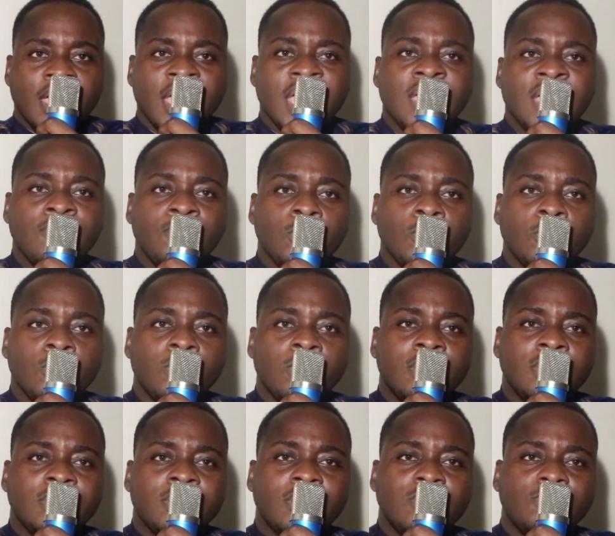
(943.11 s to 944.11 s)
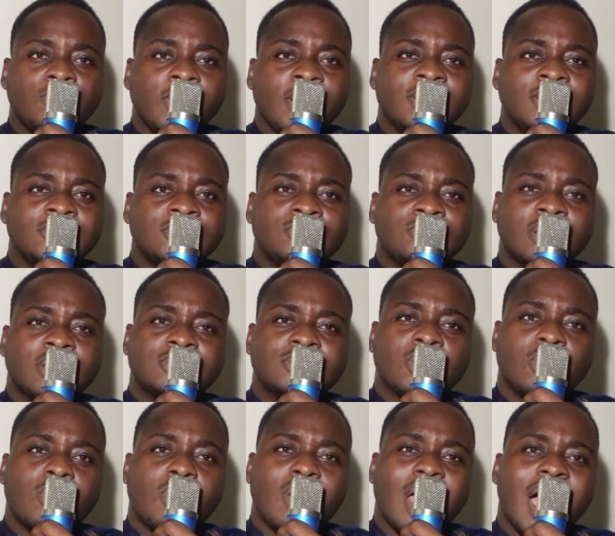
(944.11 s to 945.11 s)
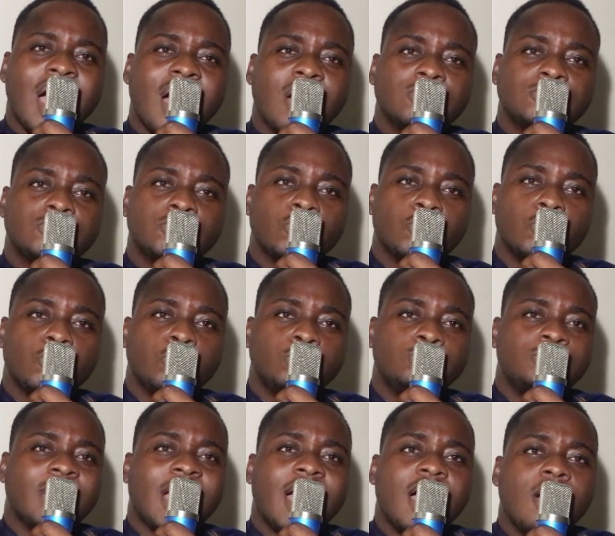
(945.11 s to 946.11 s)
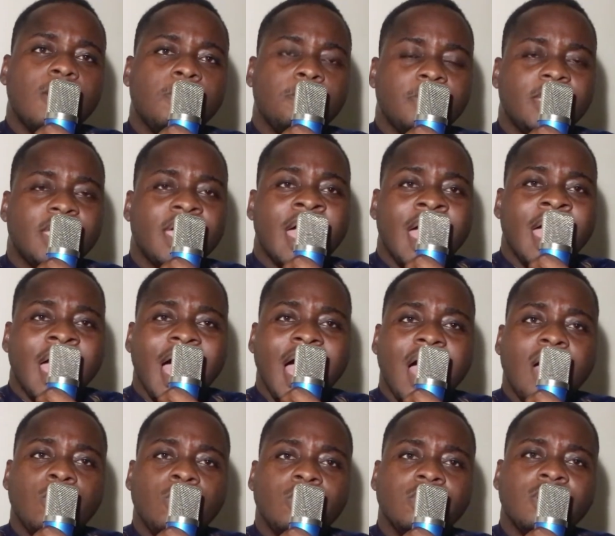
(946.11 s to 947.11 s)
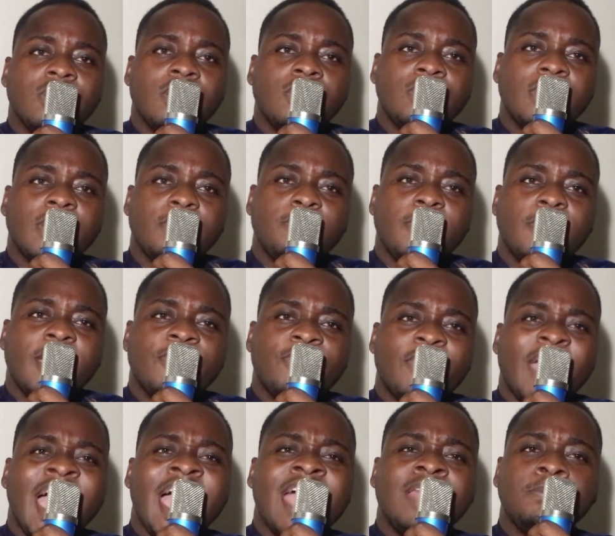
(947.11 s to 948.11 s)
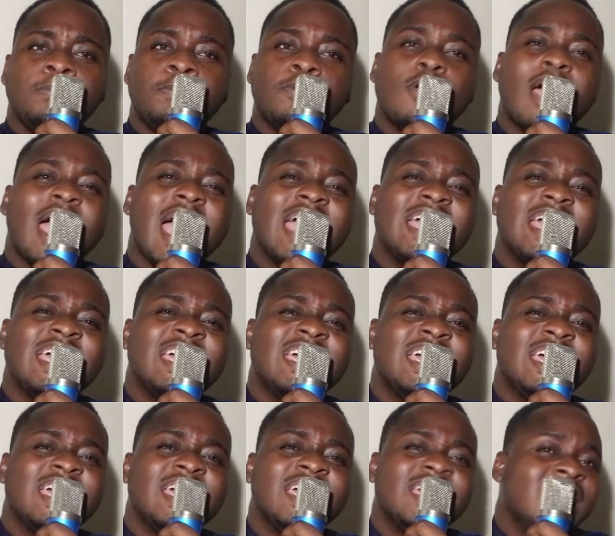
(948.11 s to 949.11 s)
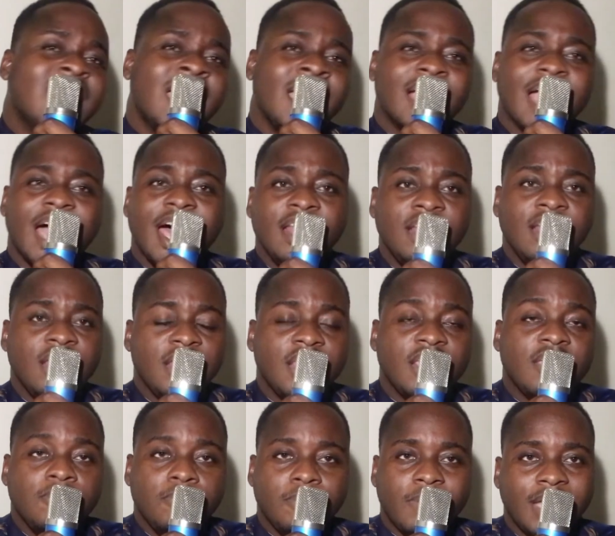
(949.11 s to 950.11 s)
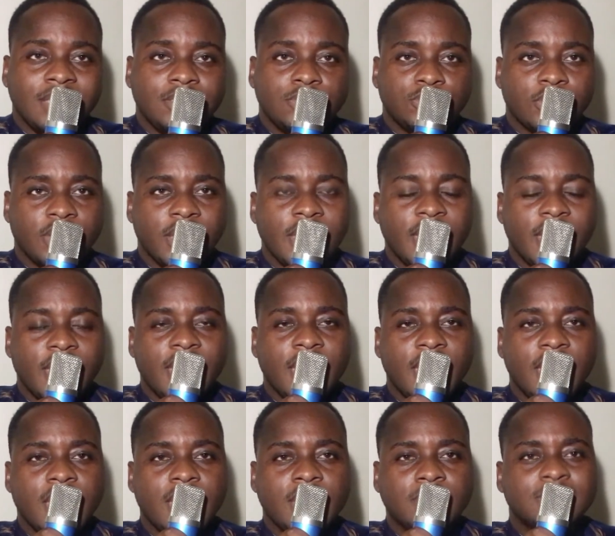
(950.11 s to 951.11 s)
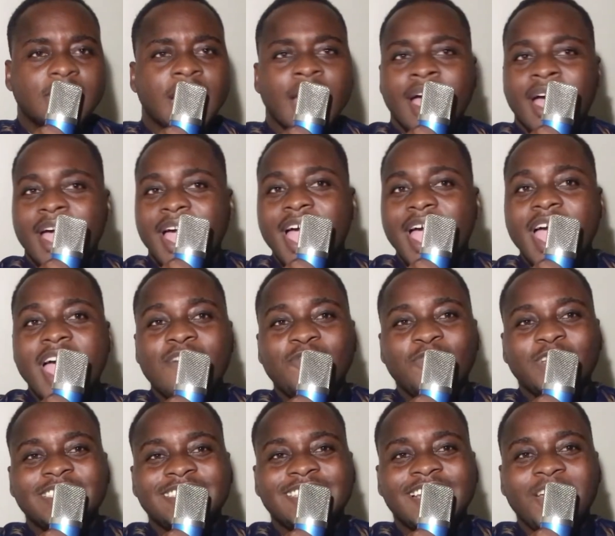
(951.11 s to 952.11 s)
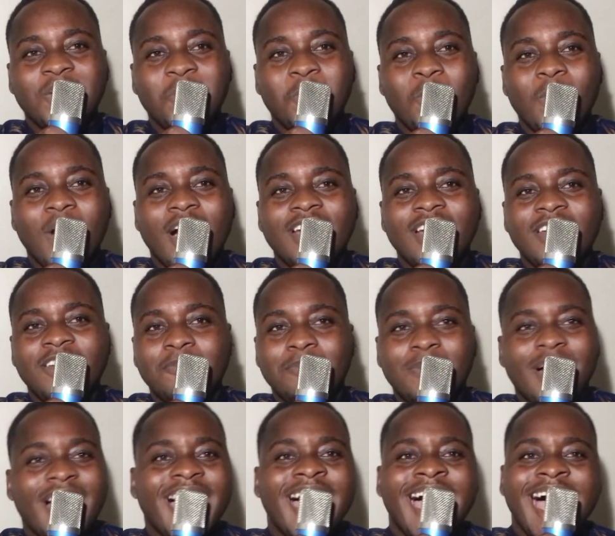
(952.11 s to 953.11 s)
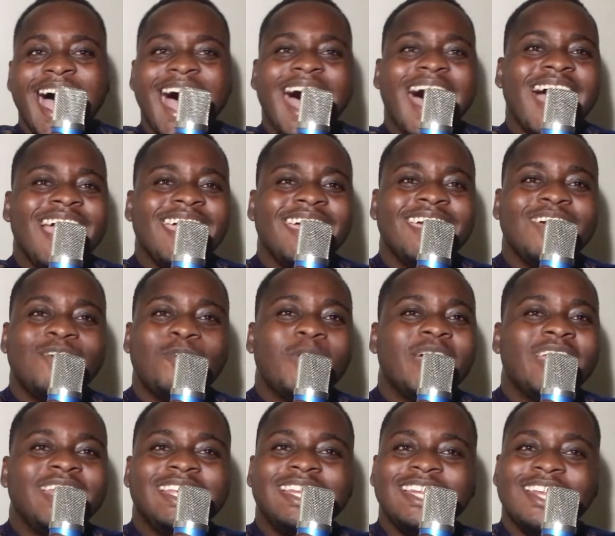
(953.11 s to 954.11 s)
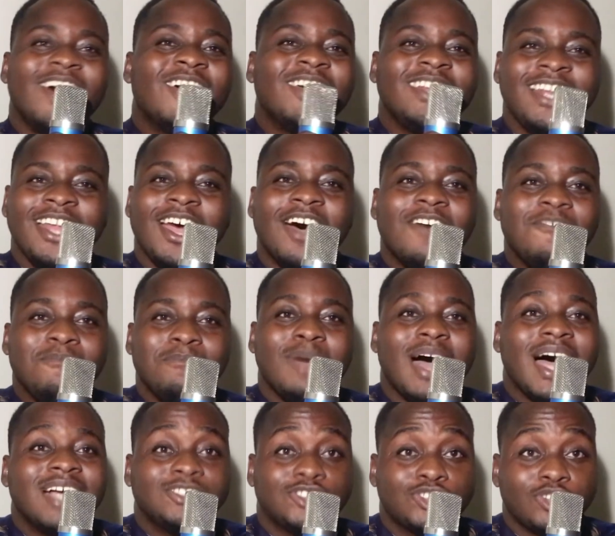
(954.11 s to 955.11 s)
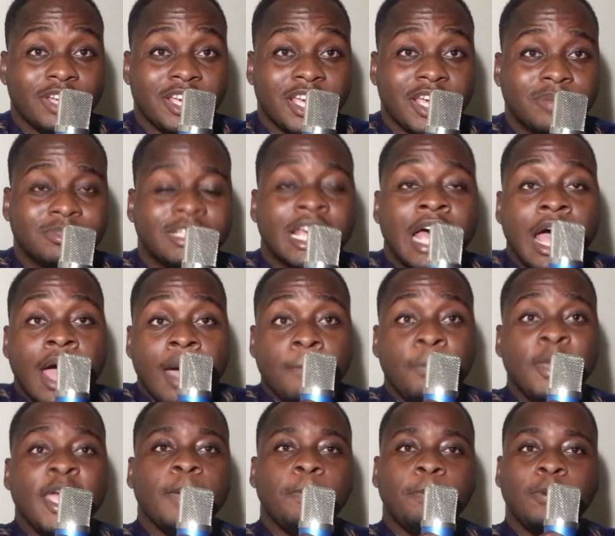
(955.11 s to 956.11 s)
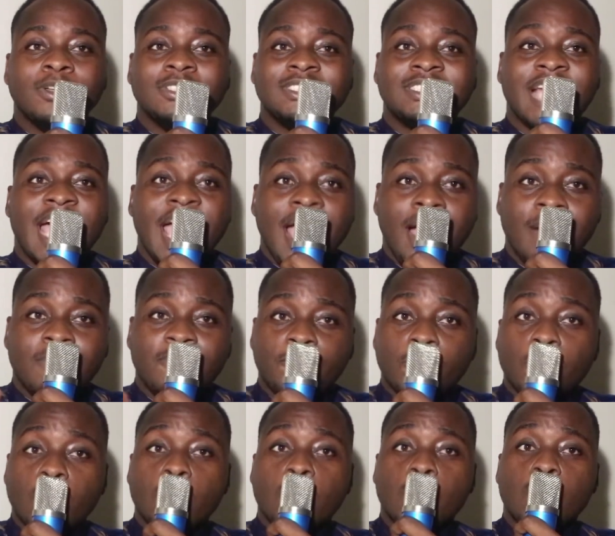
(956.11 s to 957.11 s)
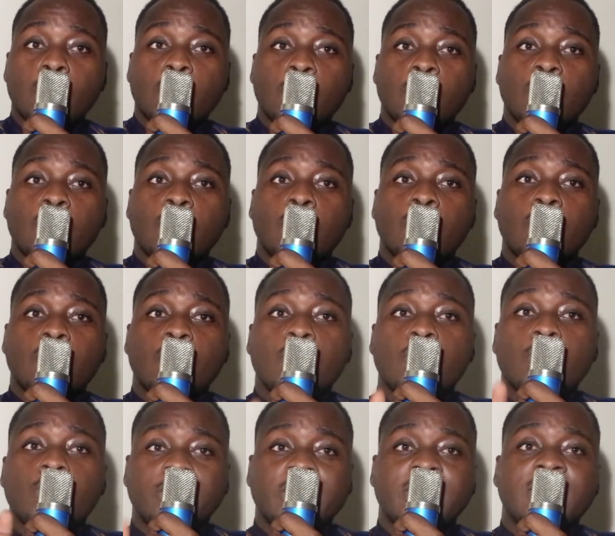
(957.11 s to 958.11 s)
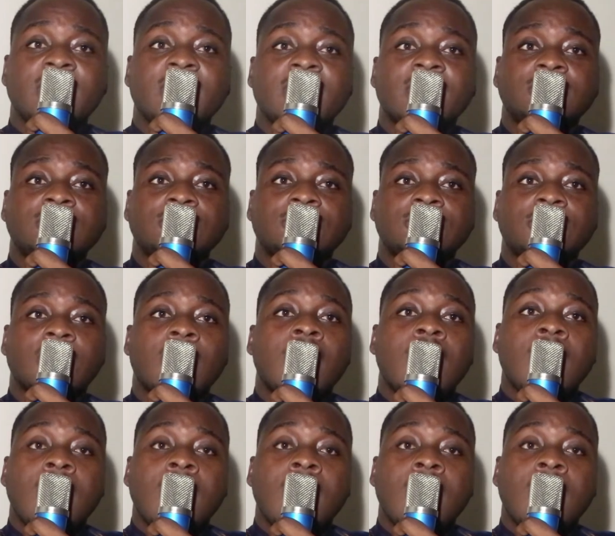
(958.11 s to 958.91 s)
Even when the floods rush around to drown me, I will hold my breath and pray. Gonna live my dreams. Every single one of my, I ain't quitting none of my dreams. People say I'm foolish.